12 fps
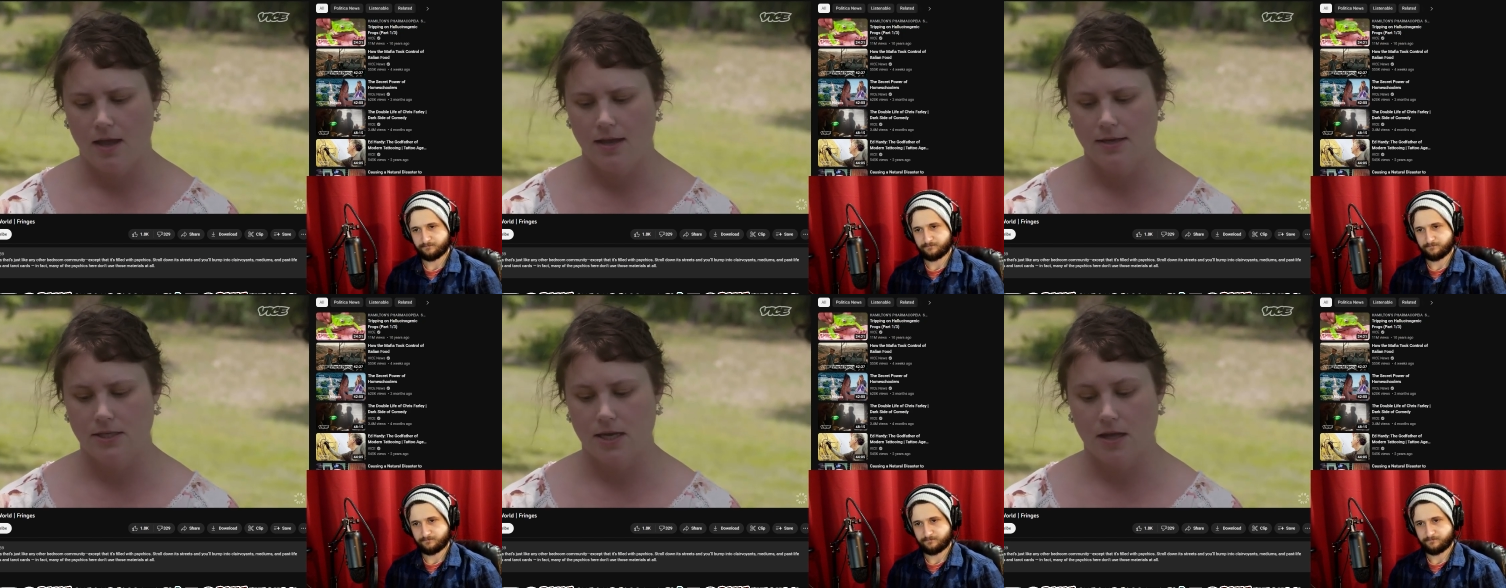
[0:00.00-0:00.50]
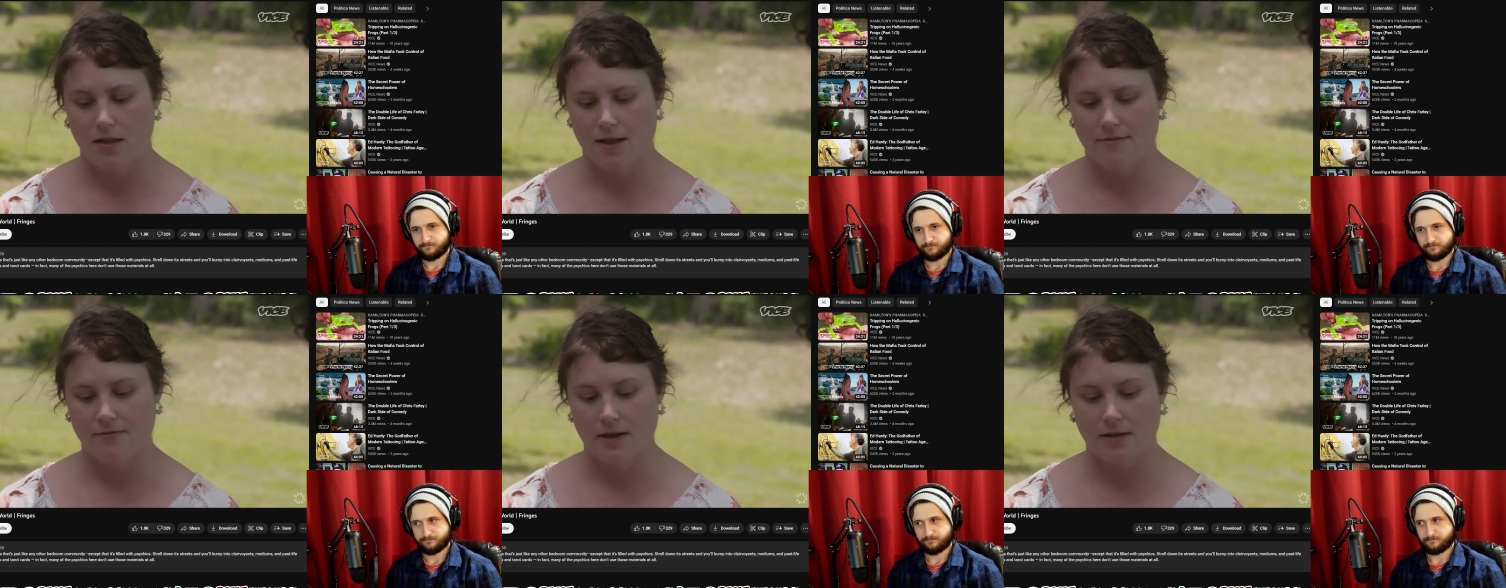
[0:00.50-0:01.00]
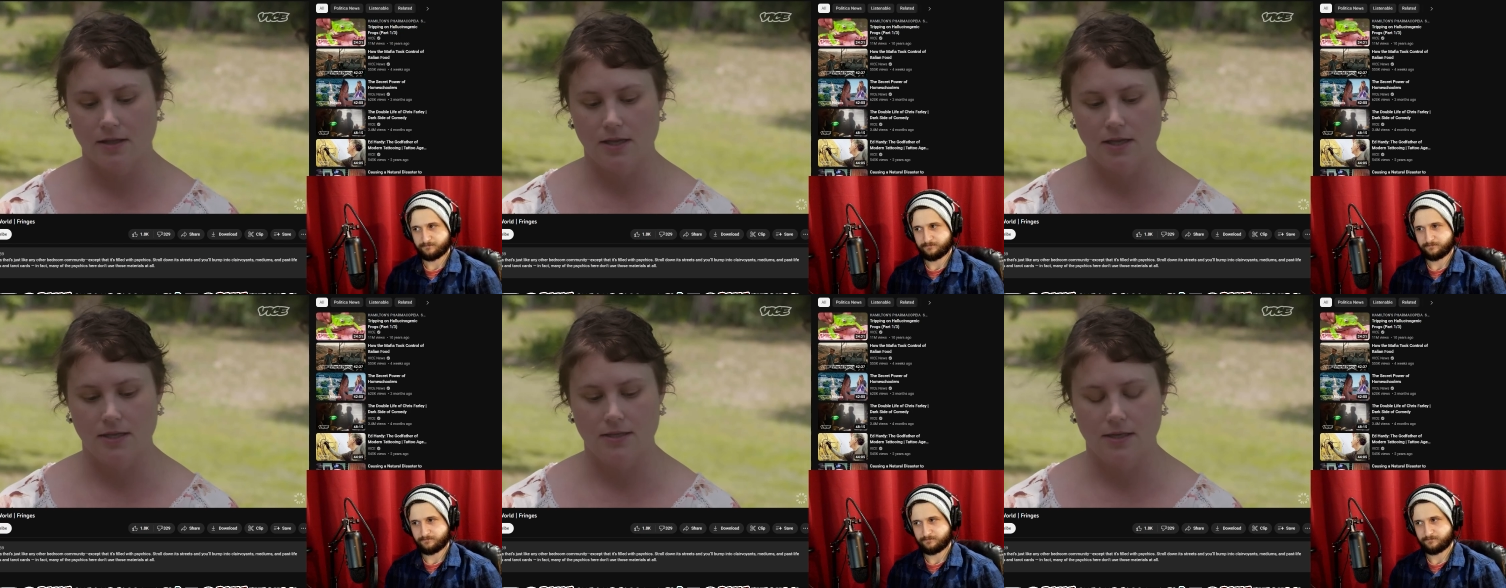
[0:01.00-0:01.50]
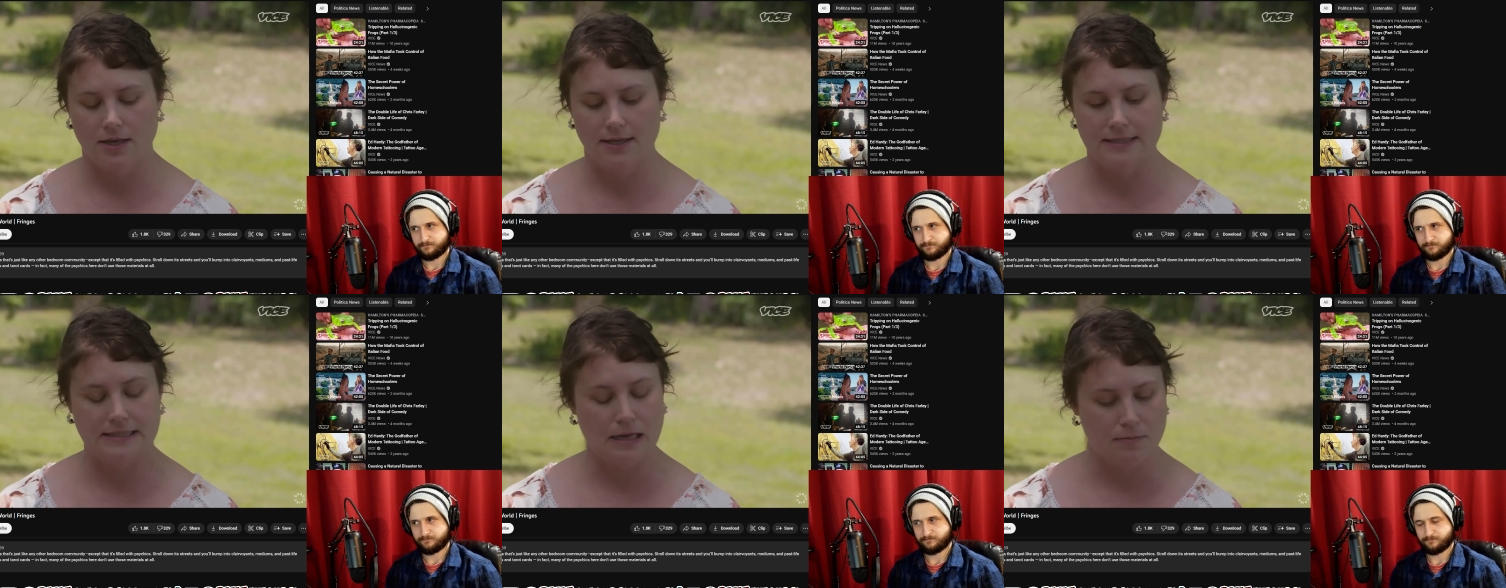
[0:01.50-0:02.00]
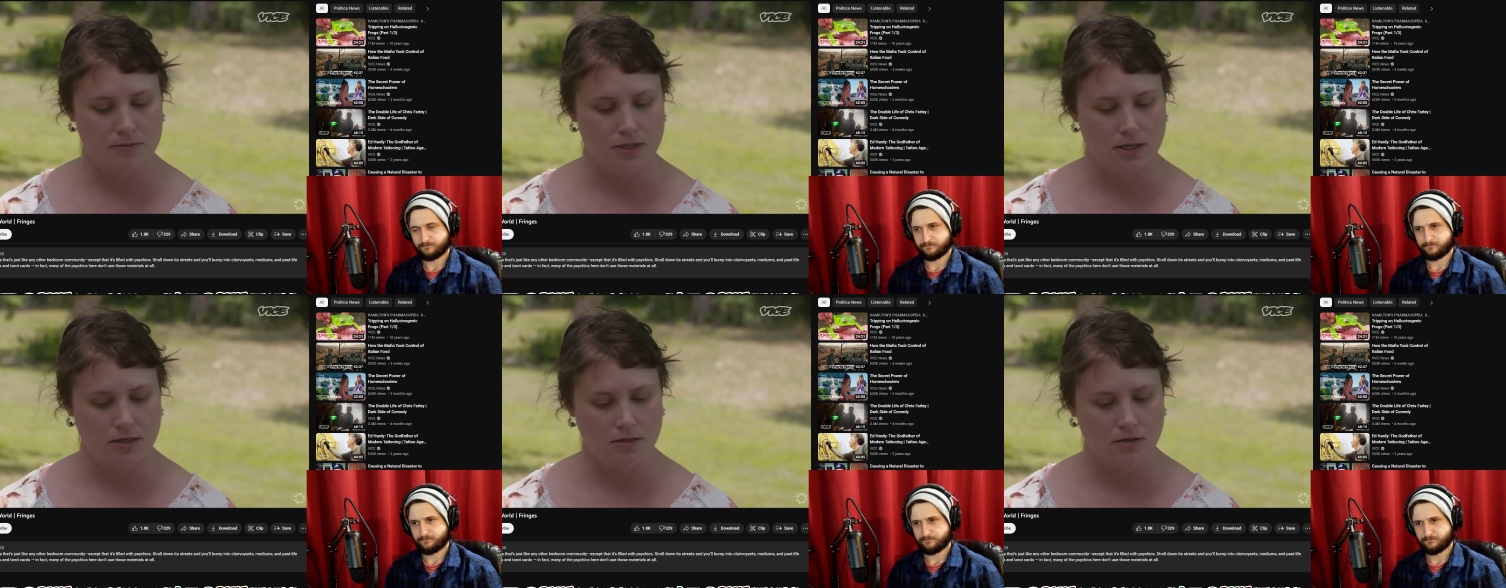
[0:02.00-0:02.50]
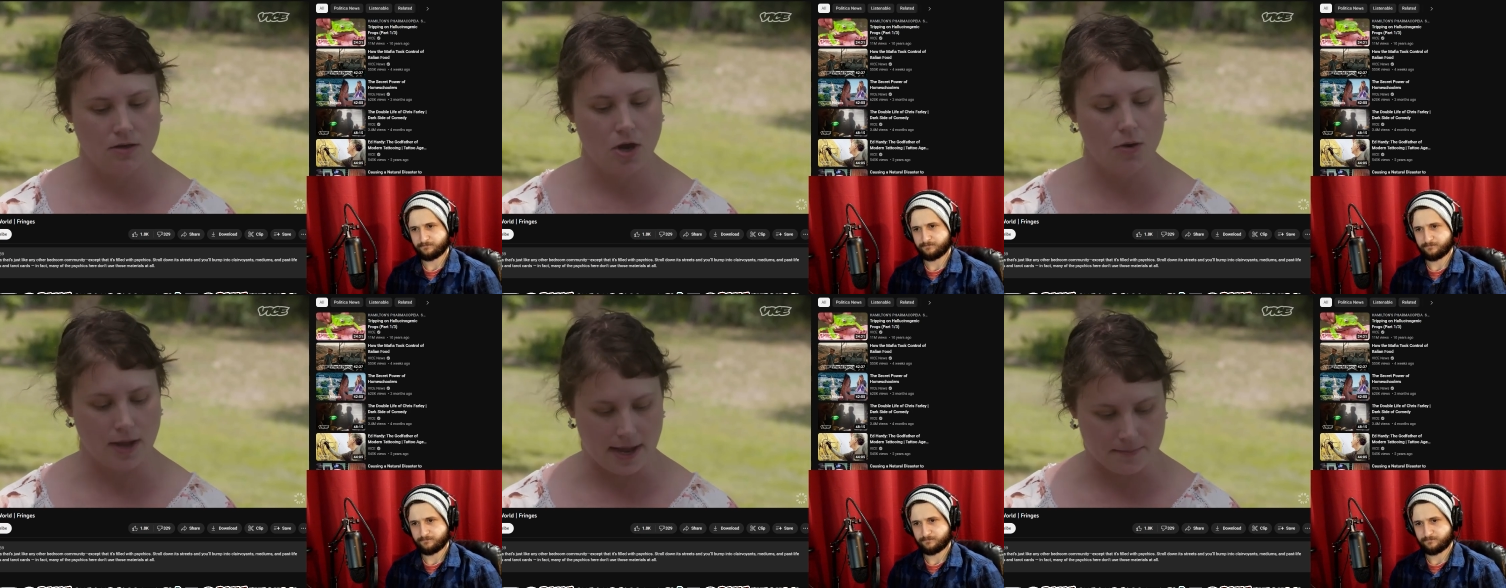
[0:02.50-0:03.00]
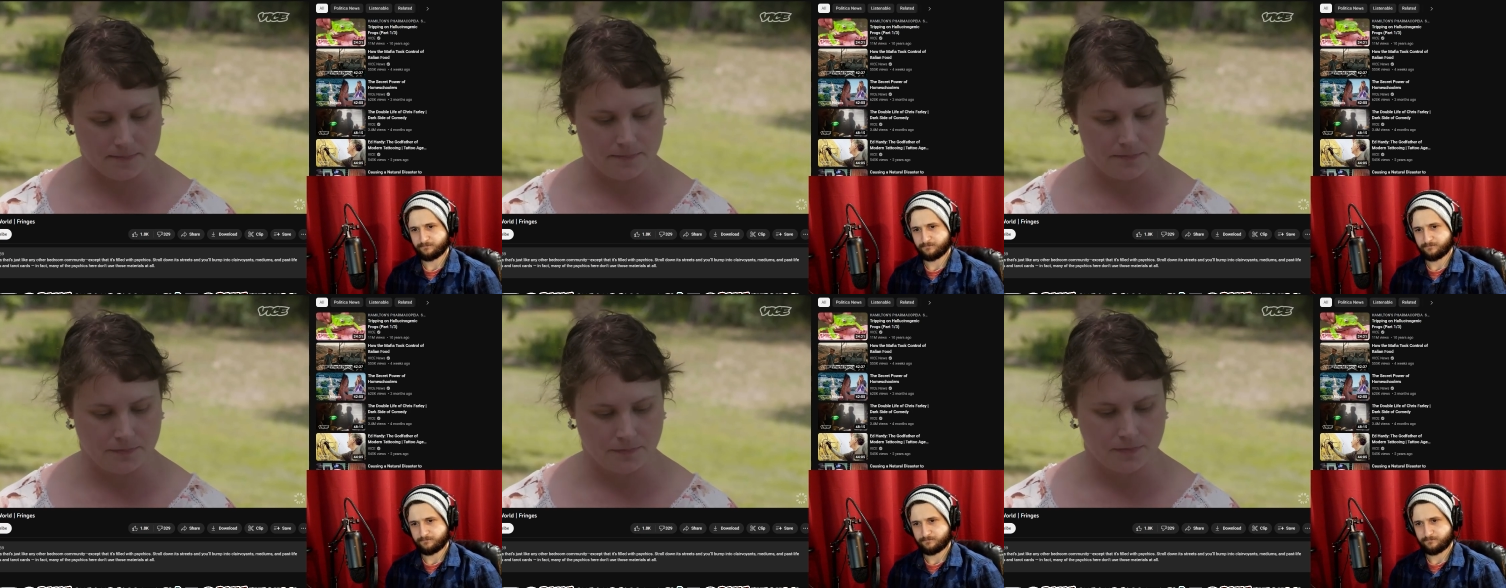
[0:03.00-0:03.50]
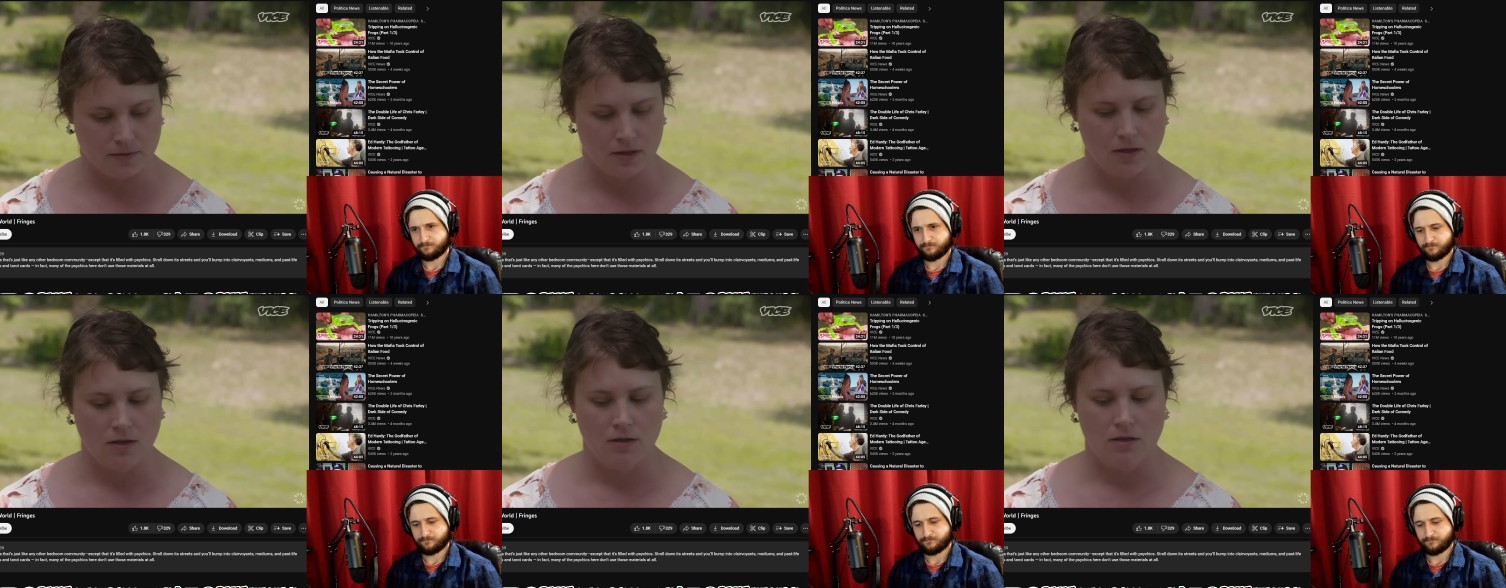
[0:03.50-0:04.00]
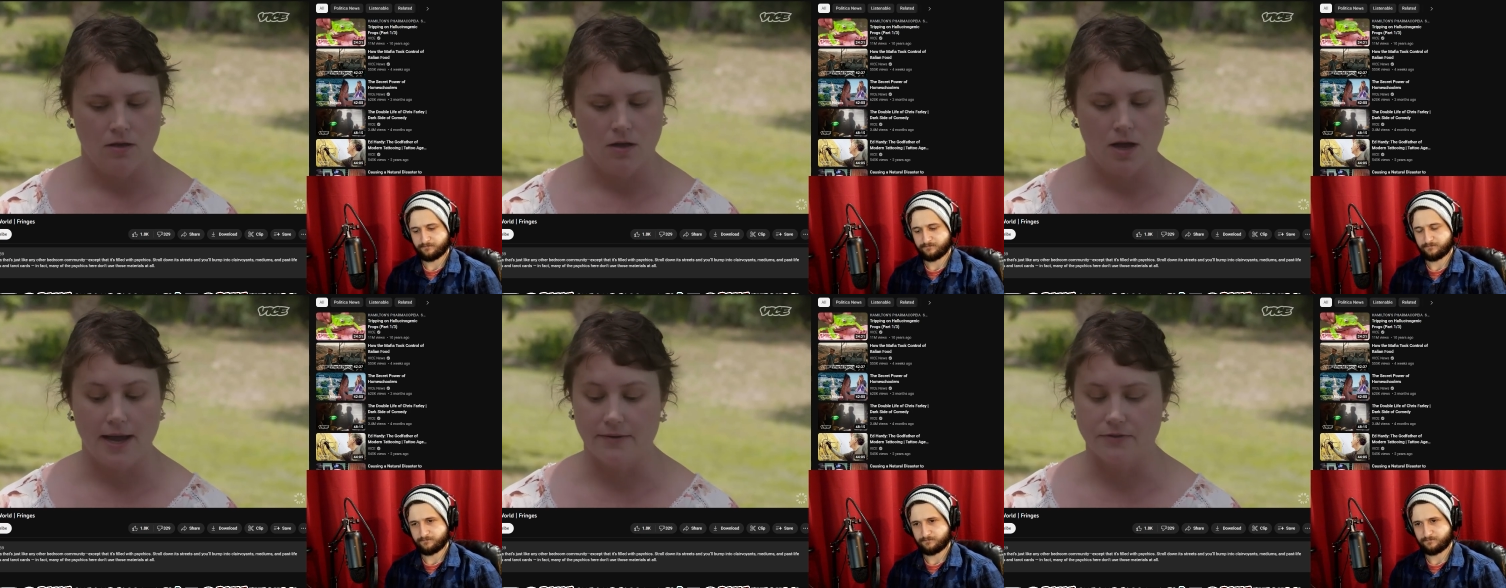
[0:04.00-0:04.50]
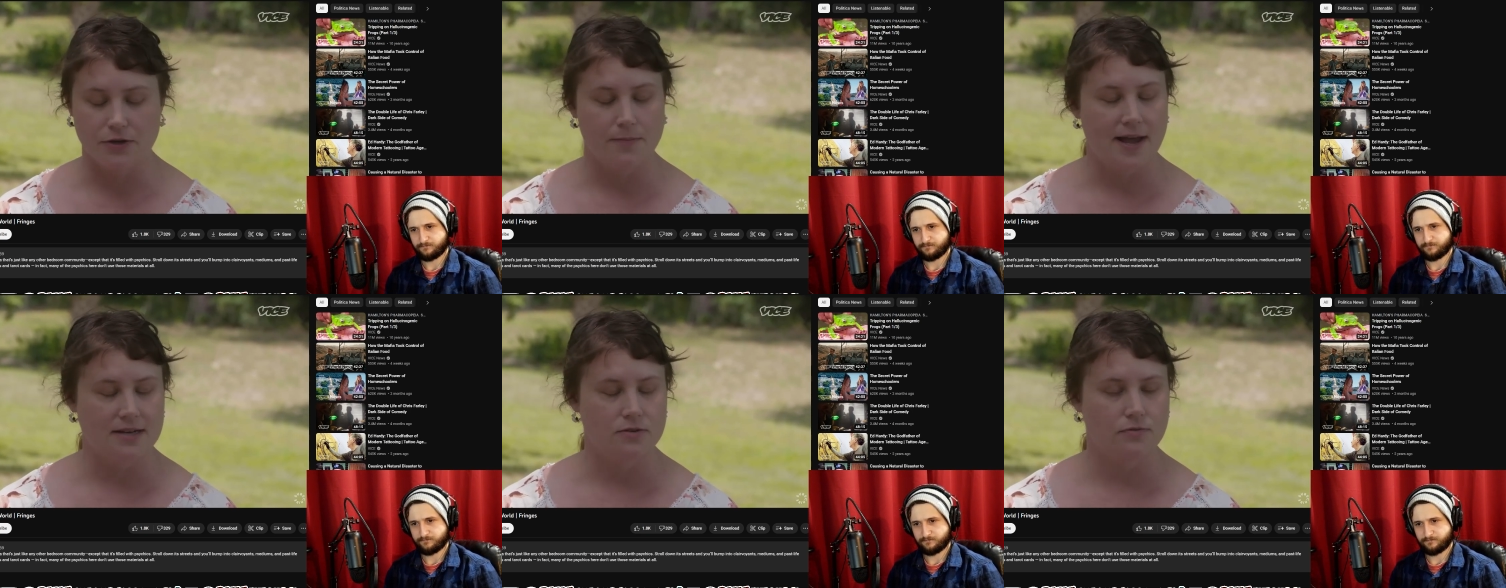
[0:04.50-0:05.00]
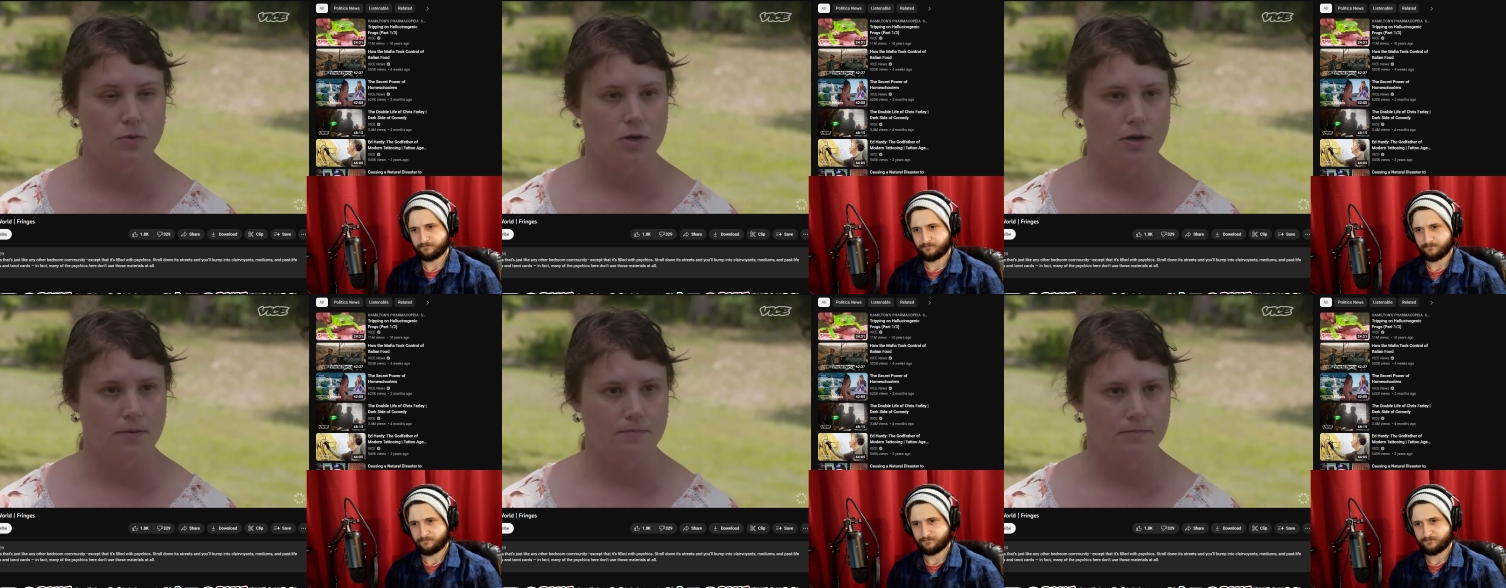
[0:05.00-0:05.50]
Speaker 1: until I finally accepted okay, I have to go back to Florida.